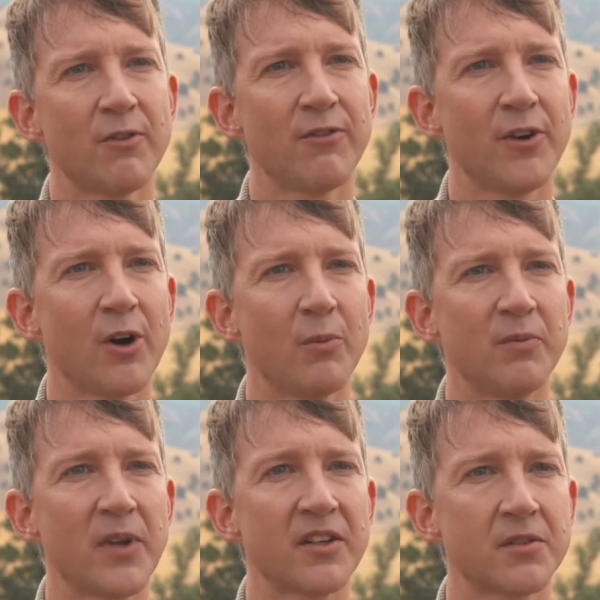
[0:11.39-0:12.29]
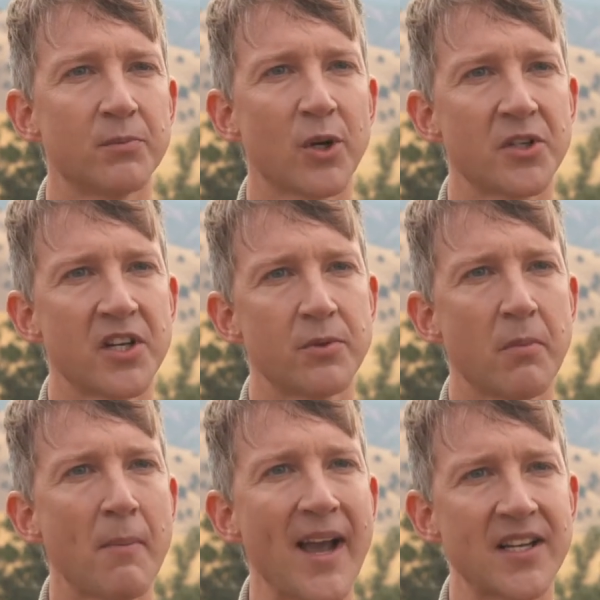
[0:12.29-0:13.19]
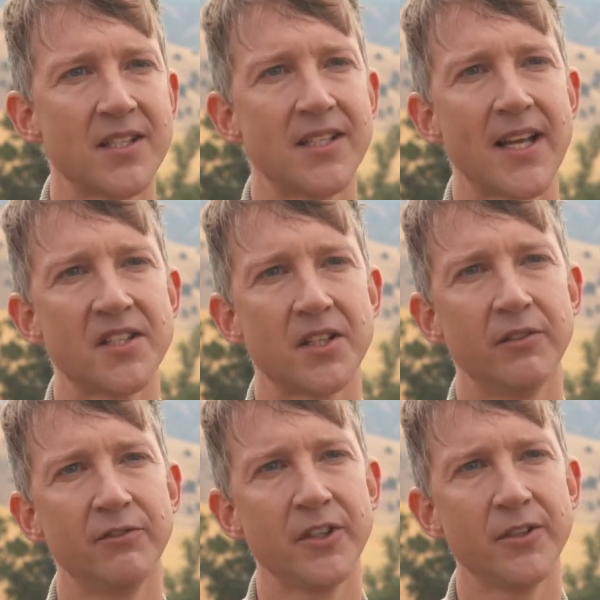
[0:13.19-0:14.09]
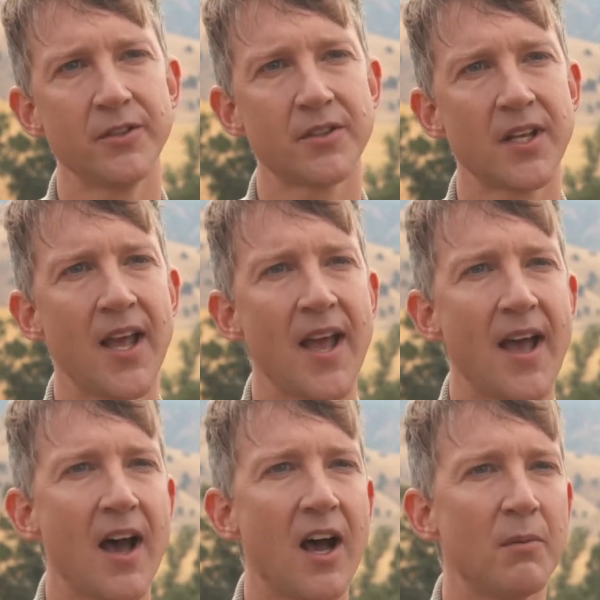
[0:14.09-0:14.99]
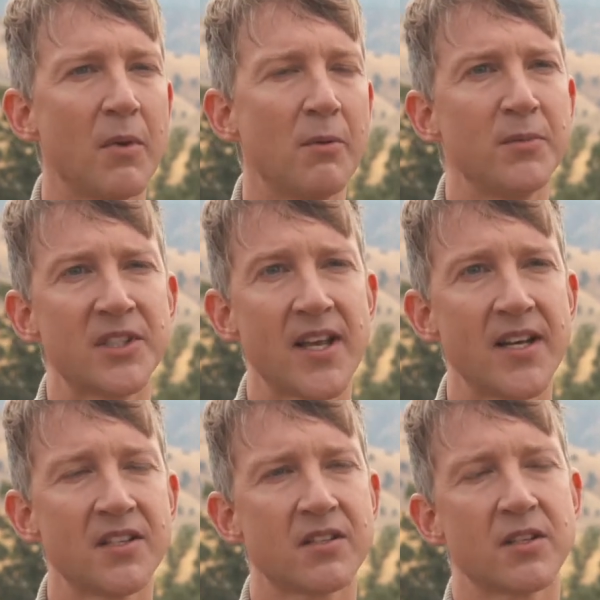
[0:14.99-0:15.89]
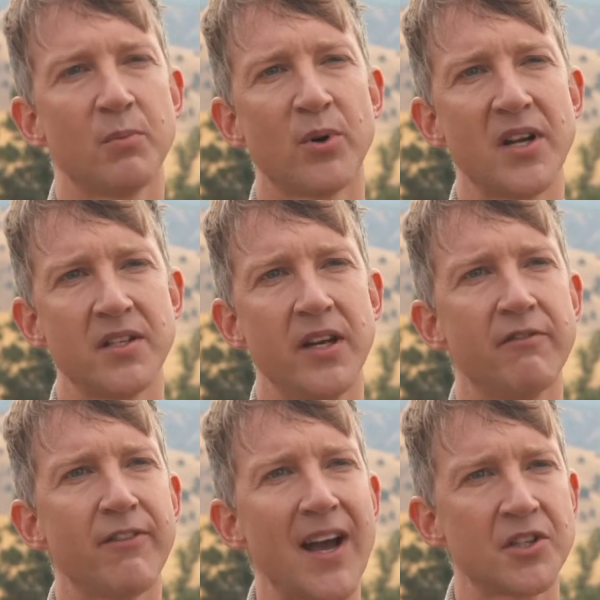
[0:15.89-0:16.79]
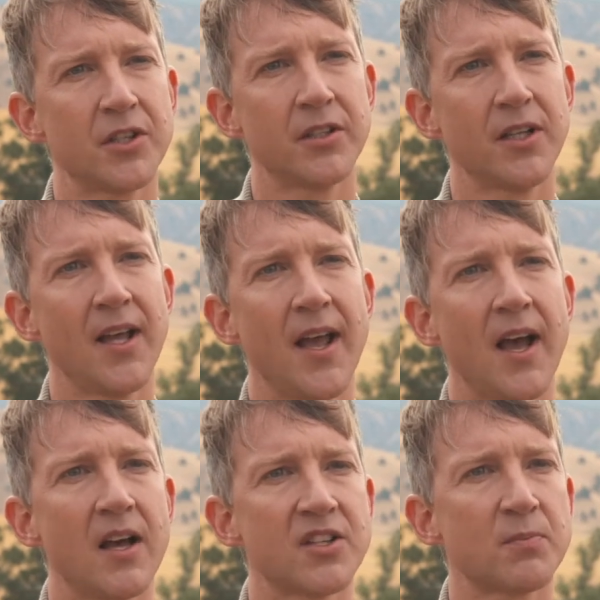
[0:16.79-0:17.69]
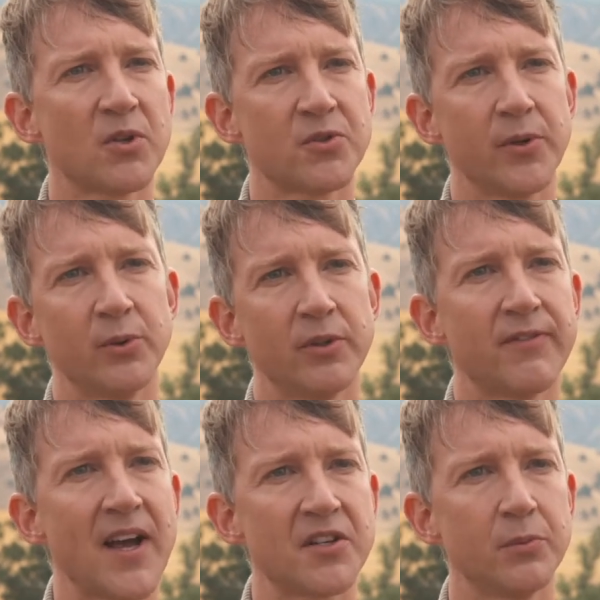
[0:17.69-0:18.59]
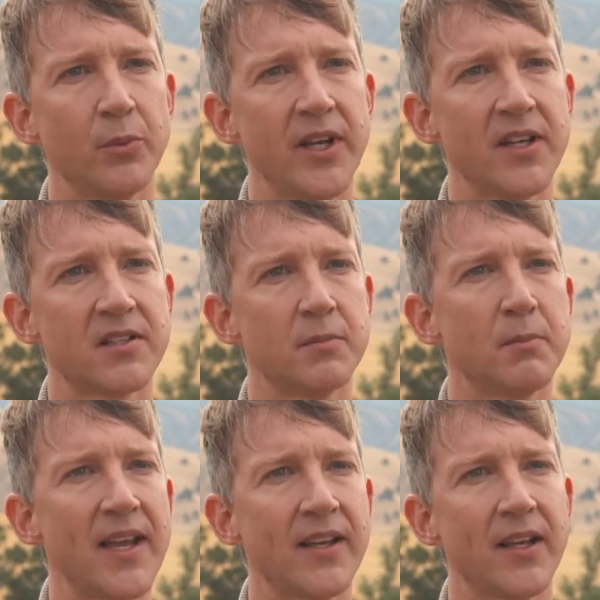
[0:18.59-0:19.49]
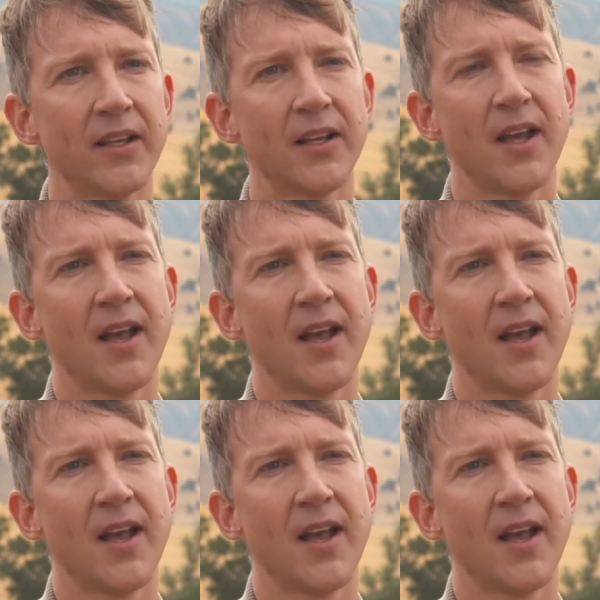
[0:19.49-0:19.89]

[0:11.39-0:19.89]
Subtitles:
off and on. We've done some projects with my magazine, Dazed and Confused. I mean, Mercedes is so present in fashion, sponsoring all the fashion weeks and making